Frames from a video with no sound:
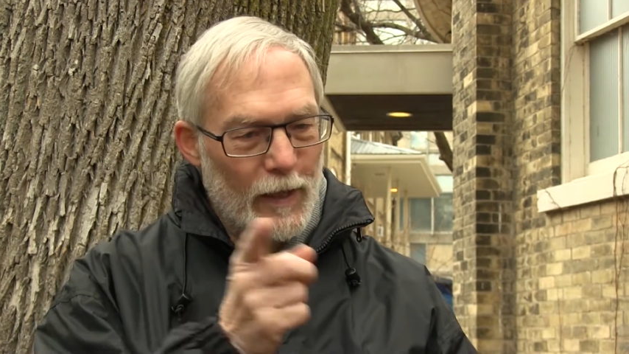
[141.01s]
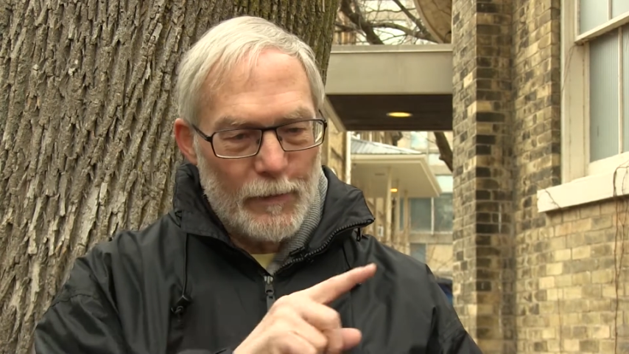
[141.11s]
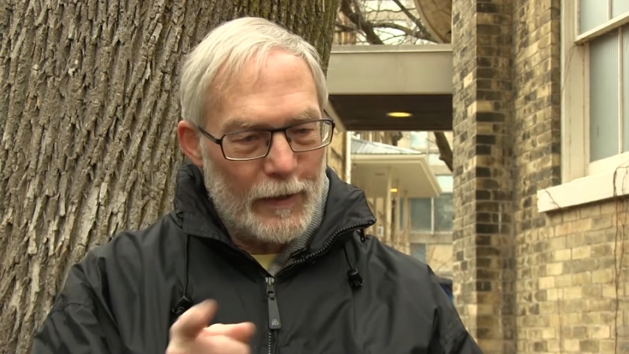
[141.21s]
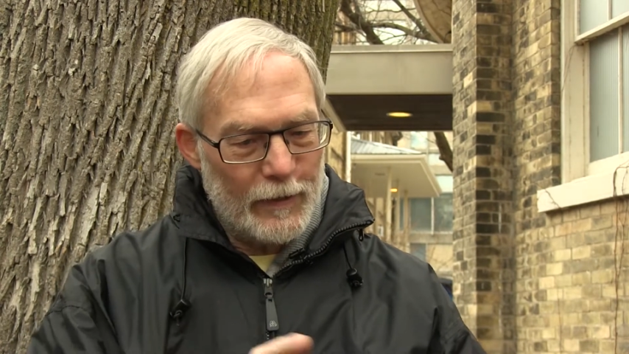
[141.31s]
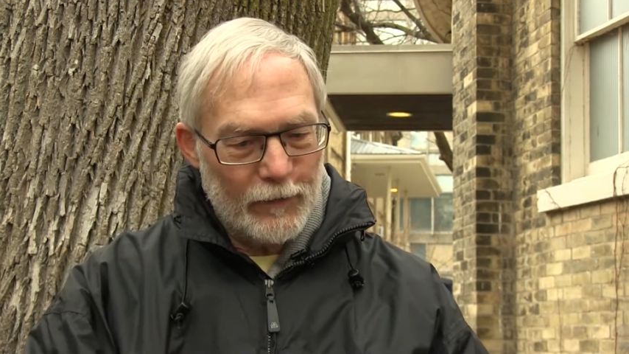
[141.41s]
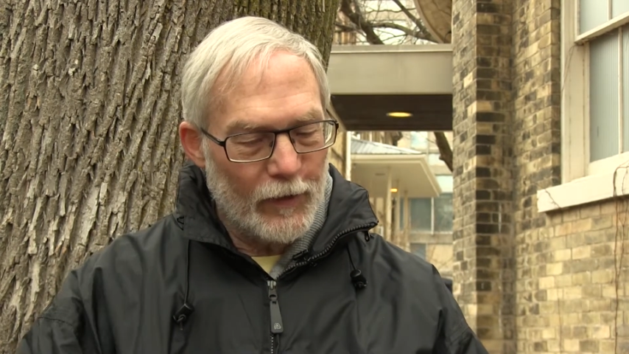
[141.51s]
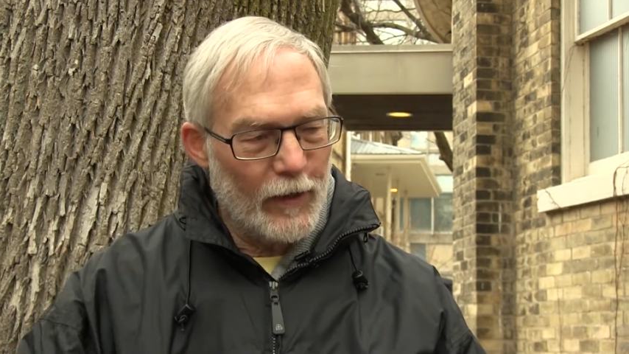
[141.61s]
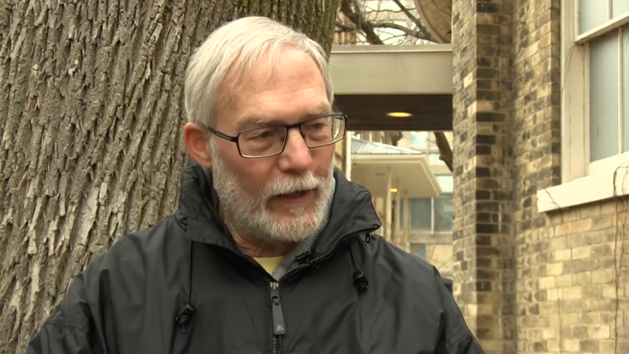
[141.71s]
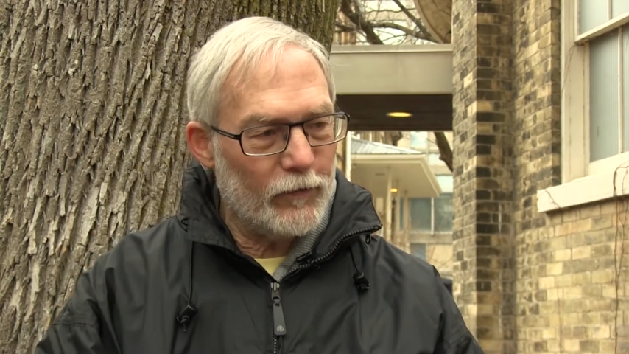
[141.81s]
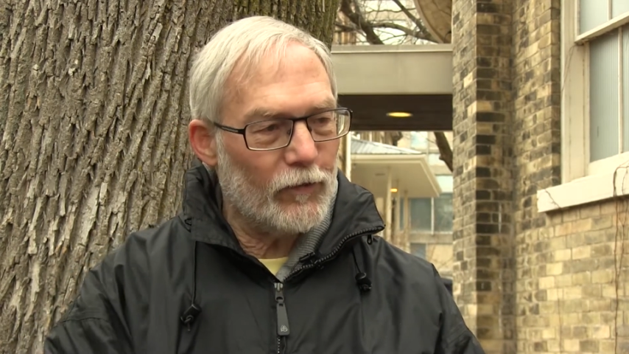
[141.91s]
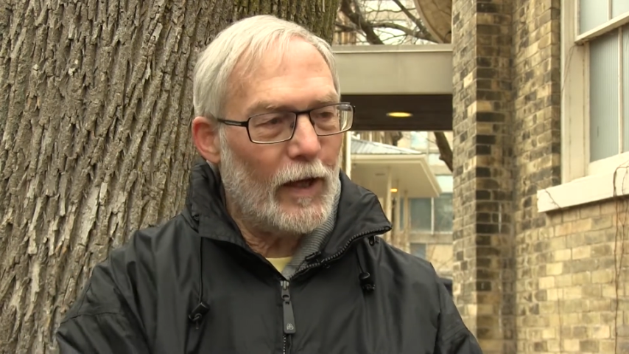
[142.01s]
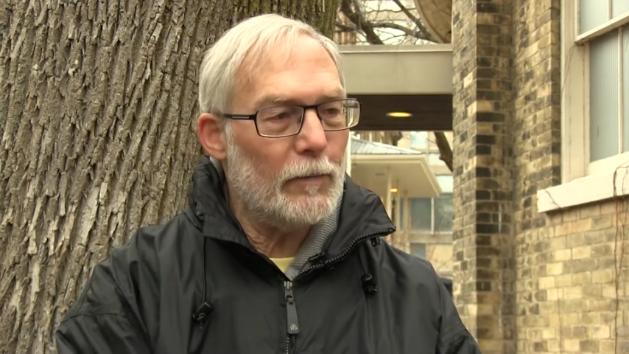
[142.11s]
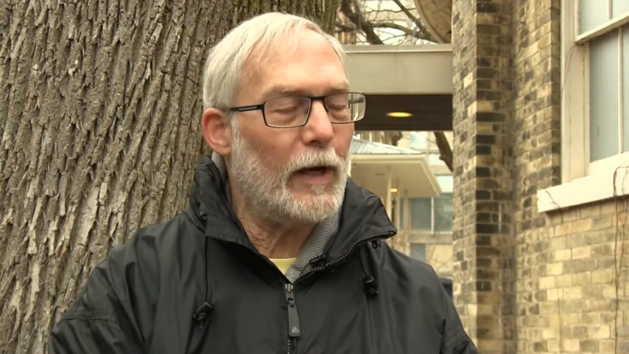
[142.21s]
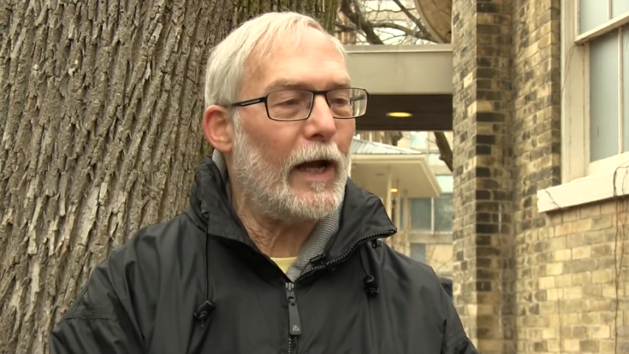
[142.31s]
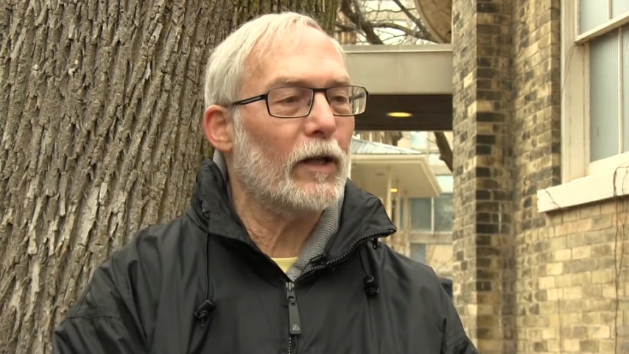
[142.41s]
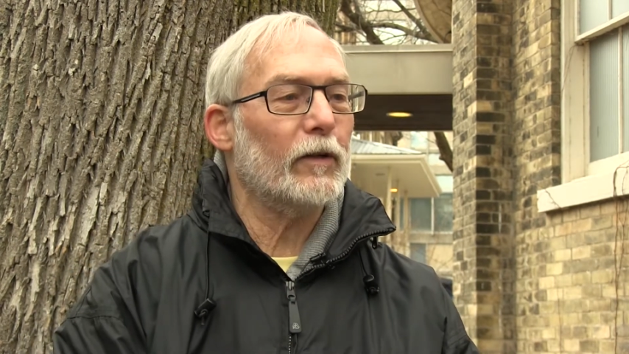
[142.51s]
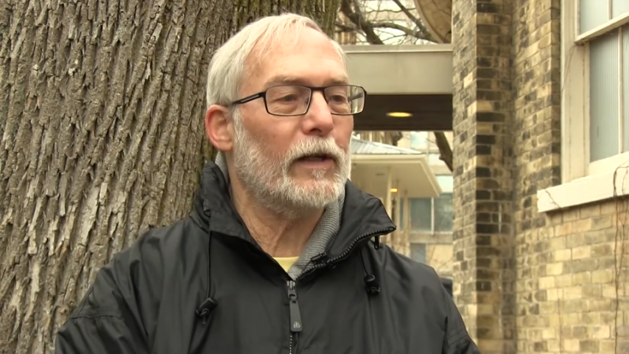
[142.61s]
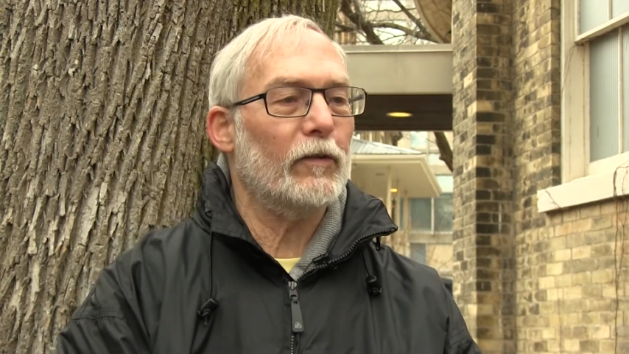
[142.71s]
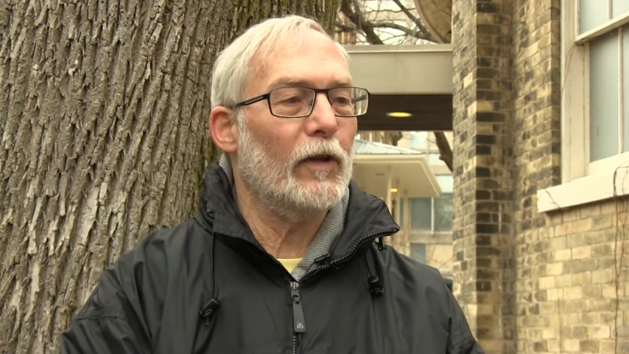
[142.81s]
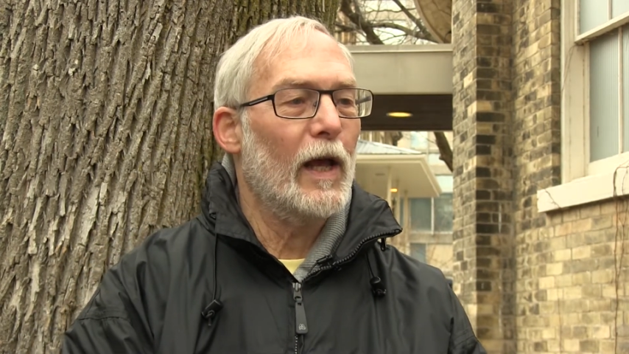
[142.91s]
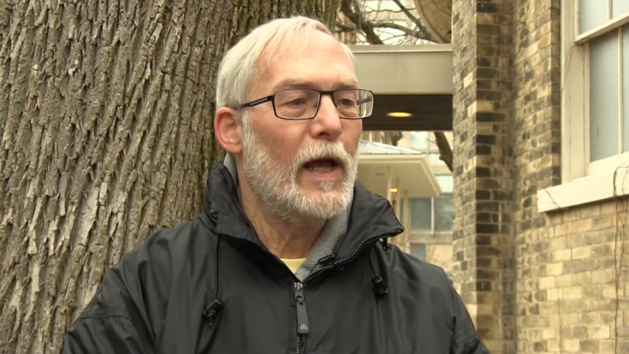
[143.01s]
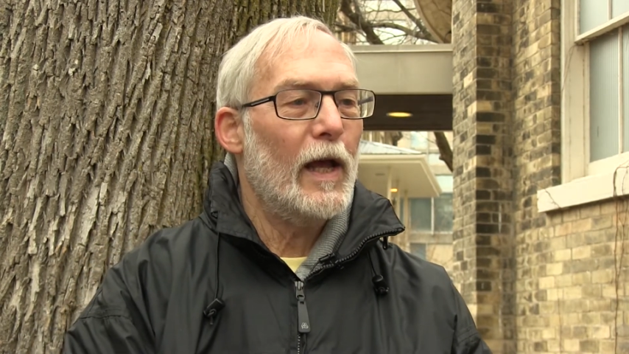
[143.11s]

They make these little S-shaped galleries,